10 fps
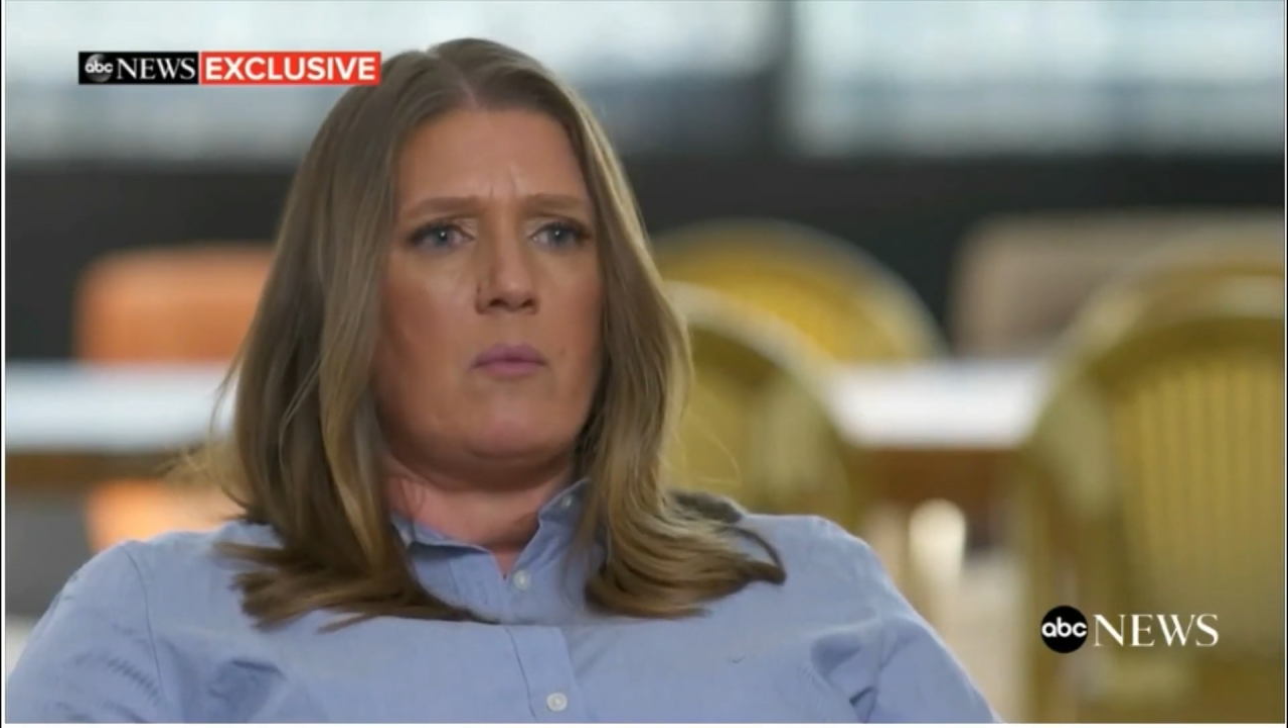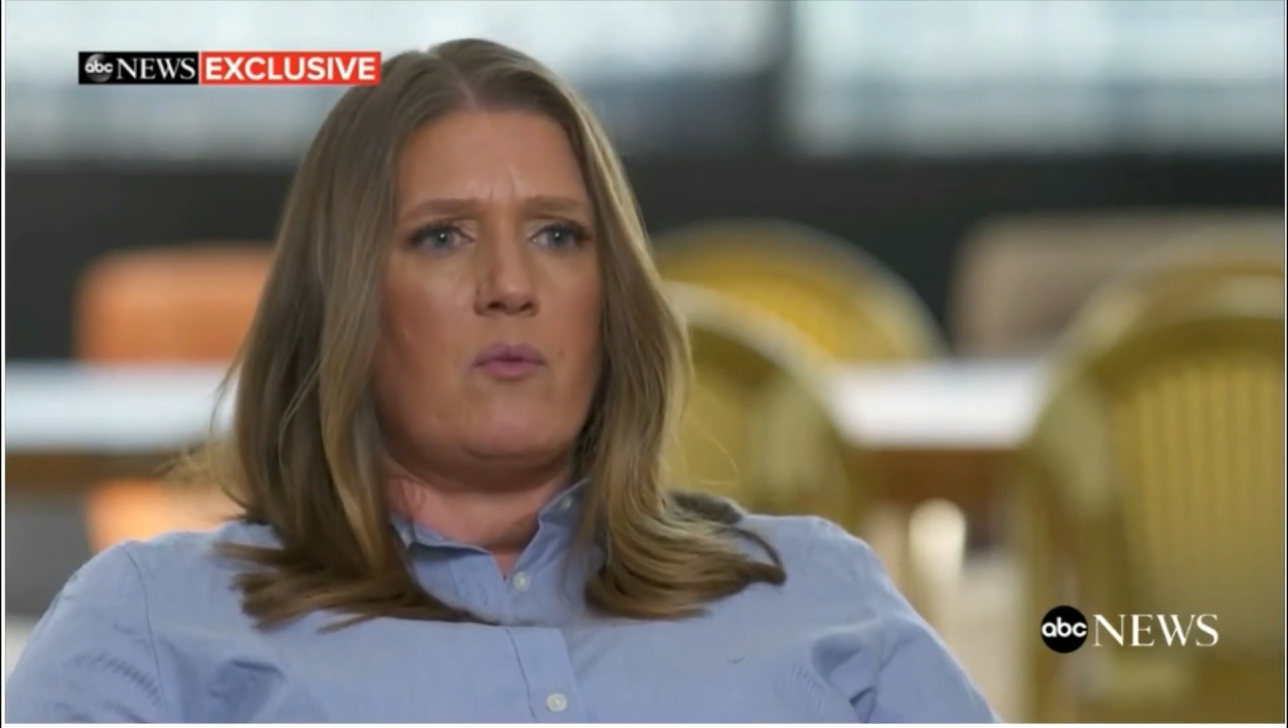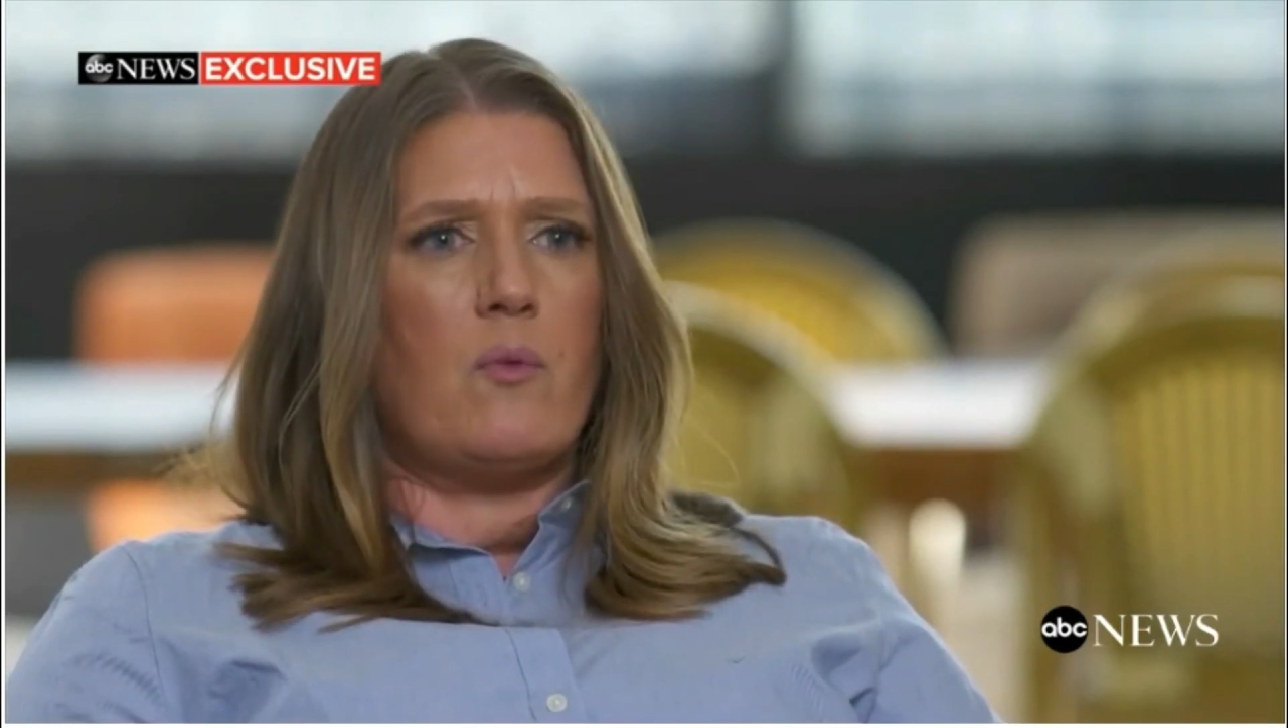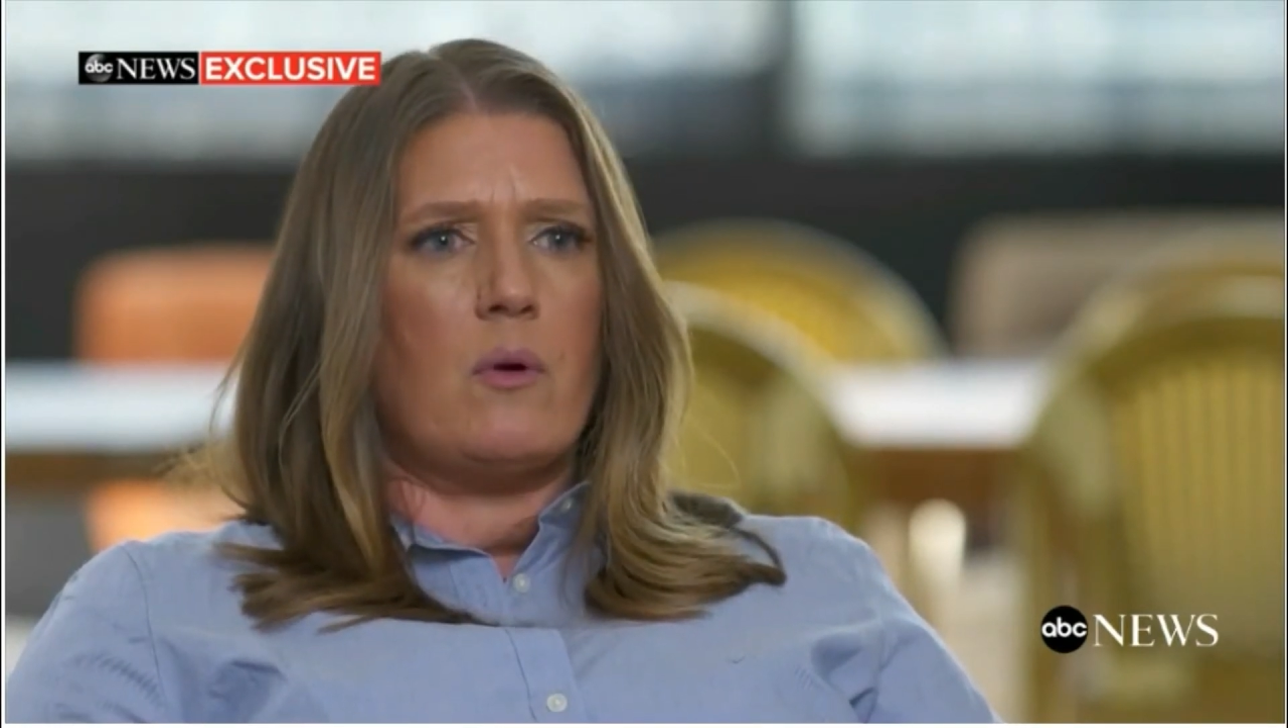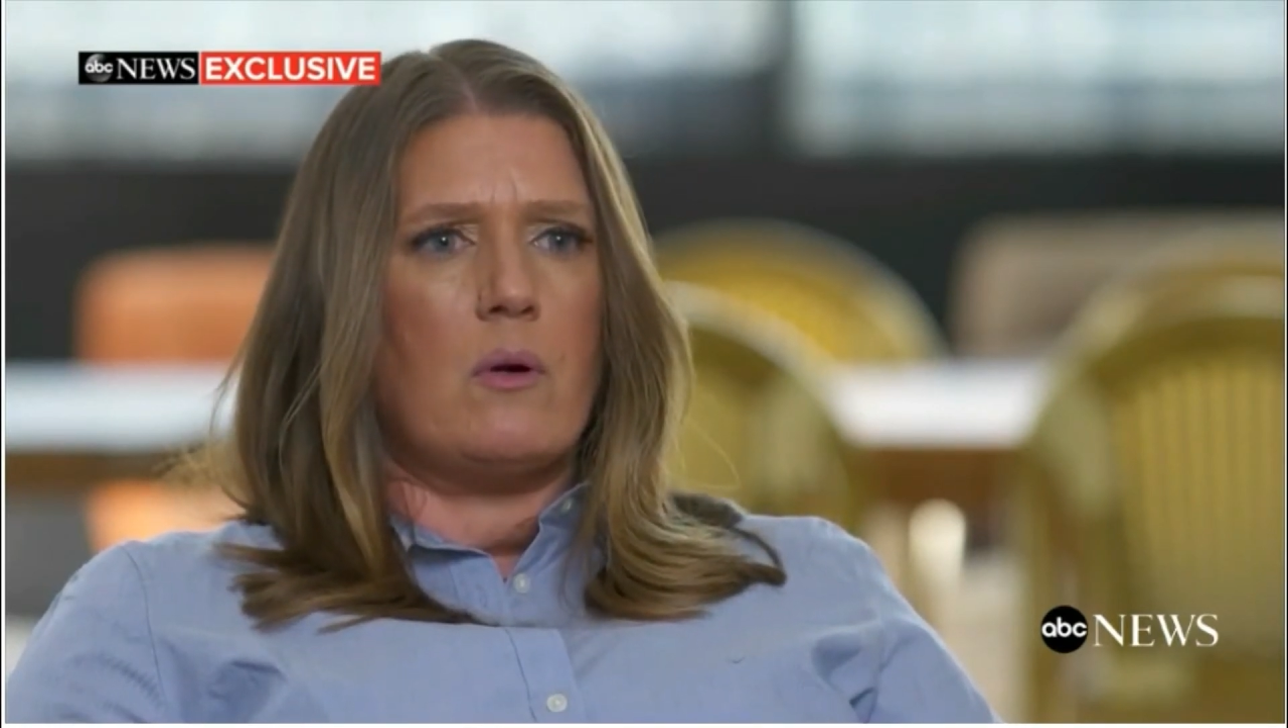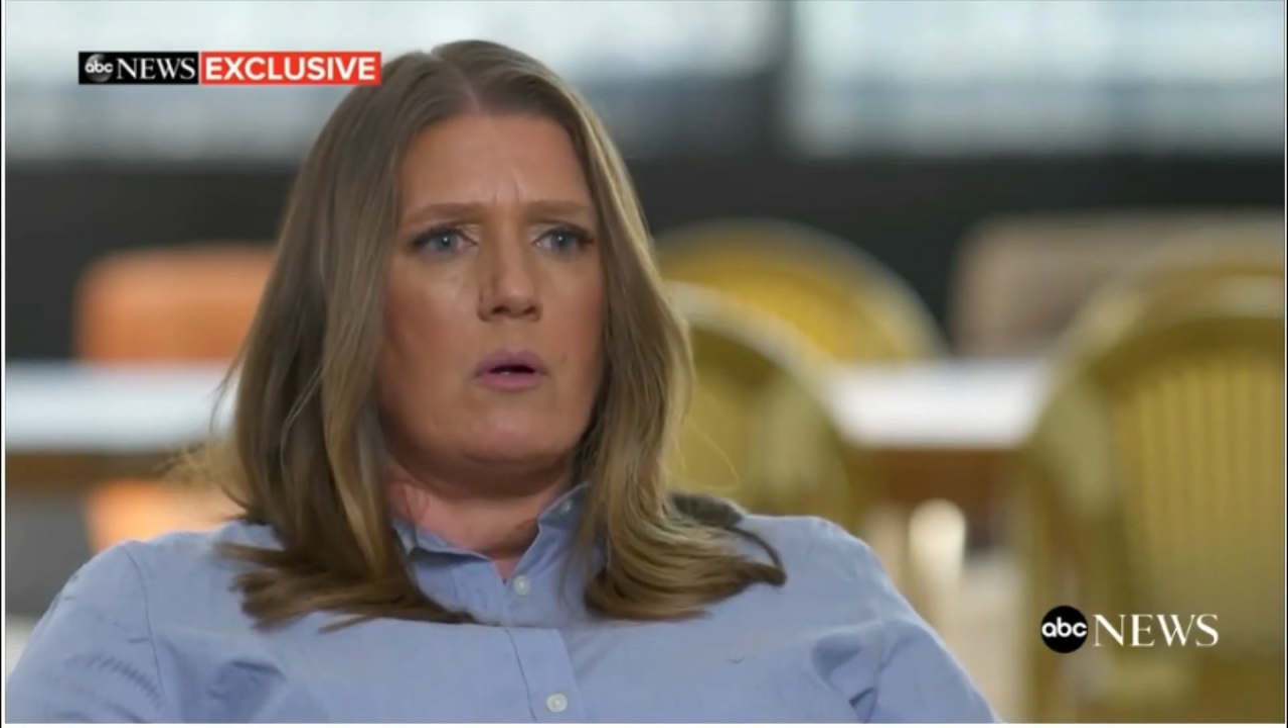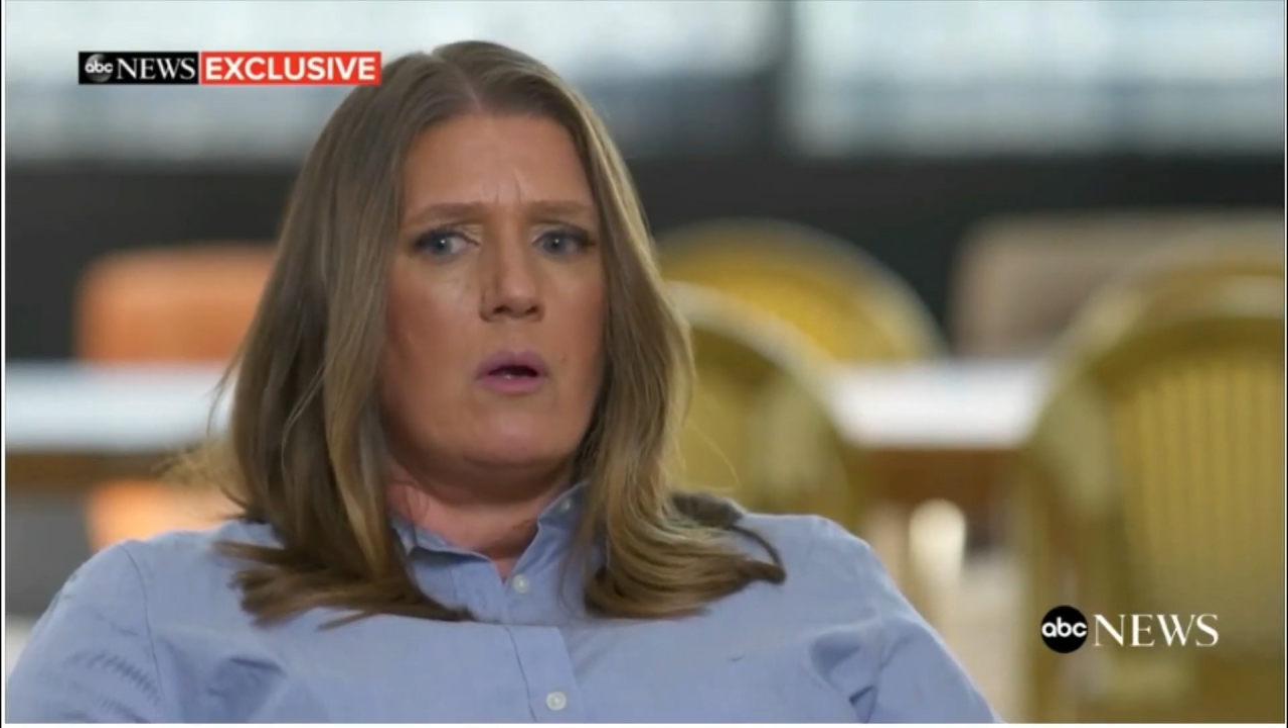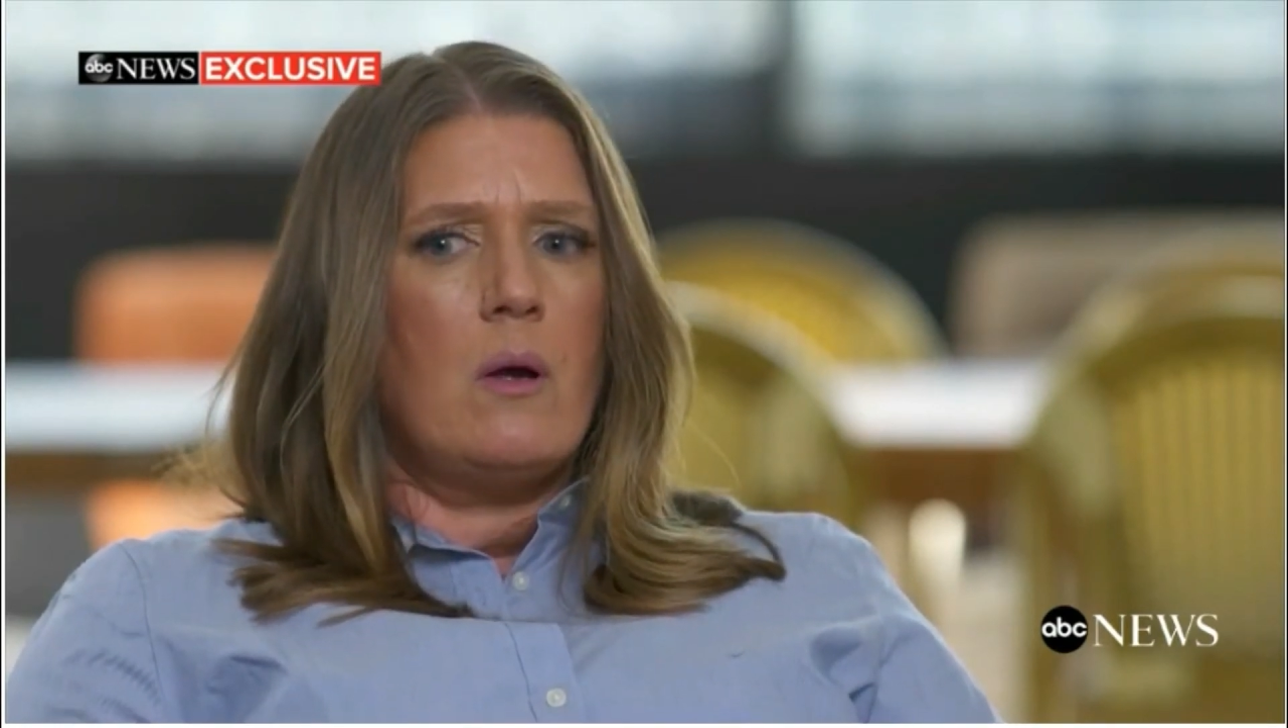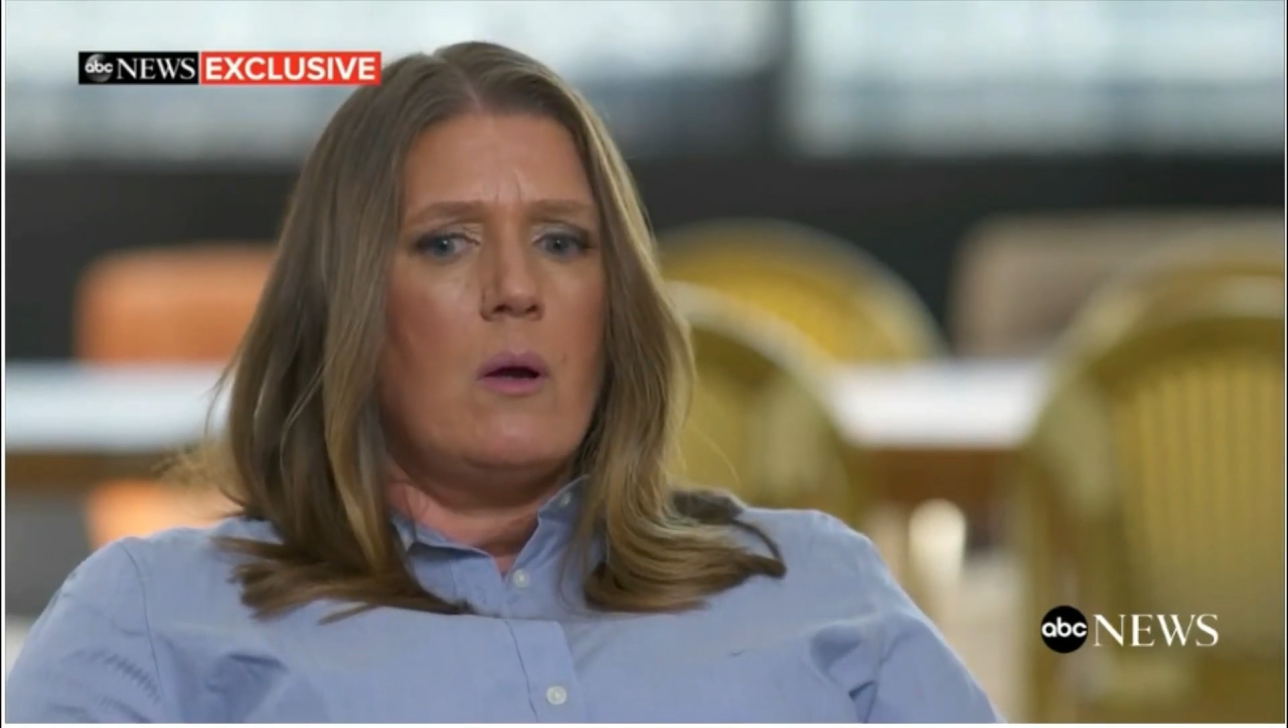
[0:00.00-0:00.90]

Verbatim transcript: before